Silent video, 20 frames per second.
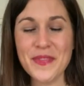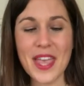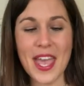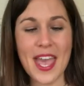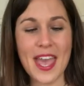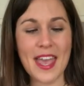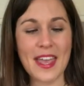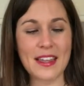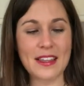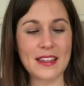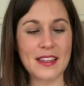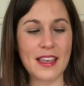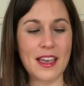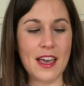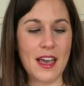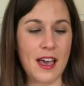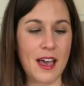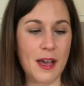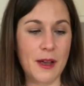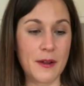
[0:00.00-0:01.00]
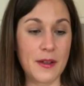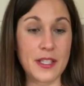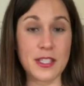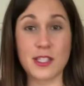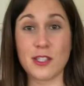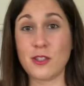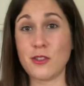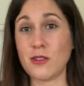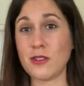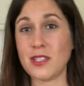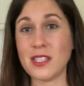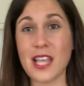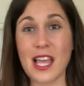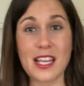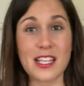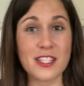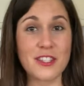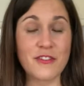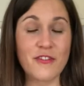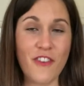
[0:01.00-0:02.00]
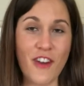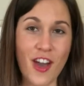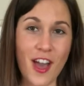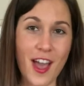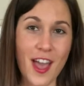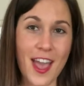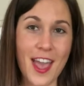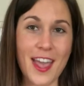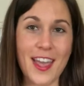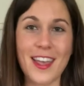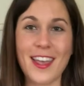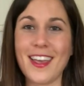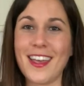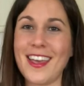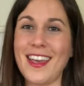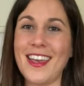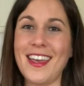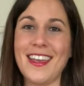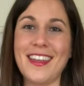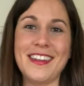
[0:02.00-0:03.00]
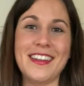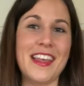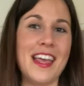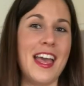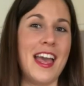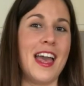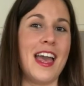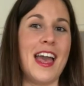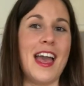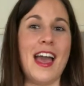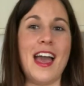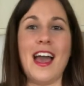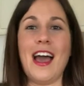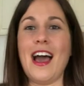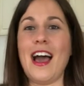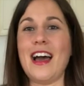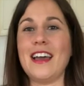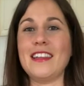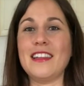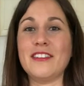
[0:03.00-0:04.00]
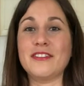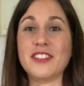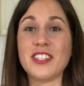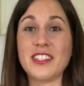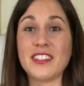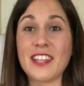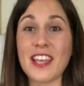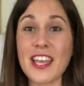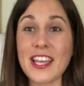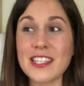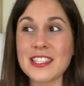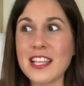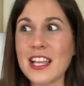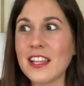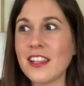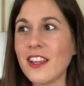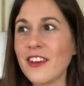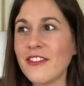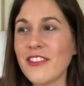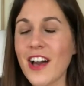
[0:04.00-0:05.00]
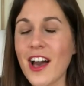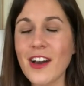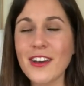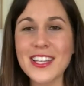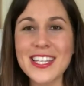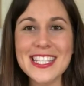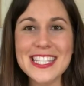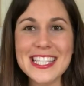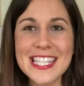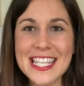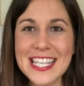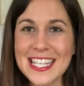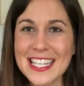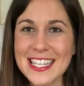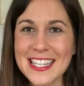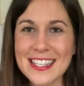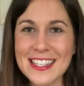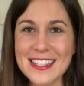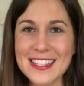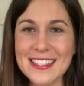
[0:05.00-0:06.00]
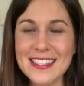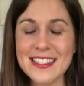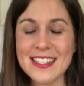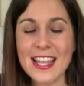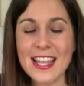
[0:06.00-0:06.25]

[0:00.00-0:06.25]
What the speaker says: And it's so satisfying, and I love the taste. I love how easy it is,